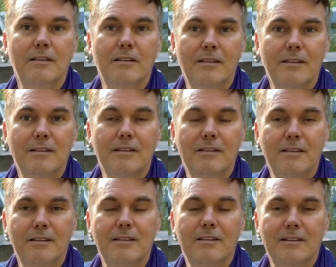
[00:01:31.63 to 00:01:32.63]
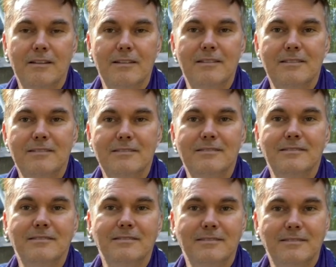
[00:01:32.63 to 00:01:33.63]

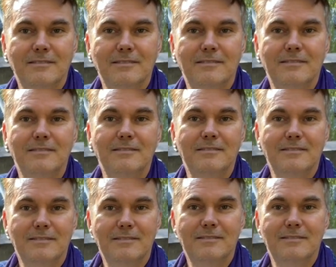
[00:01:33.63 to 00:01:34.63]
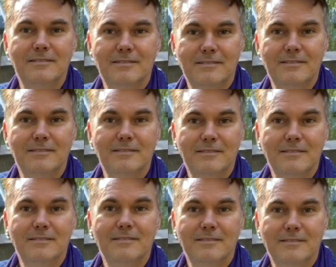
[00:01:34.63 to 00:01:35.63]

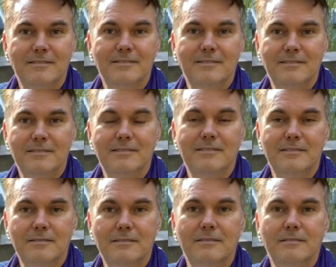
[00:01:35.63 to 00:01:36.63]
The person shown says nothing.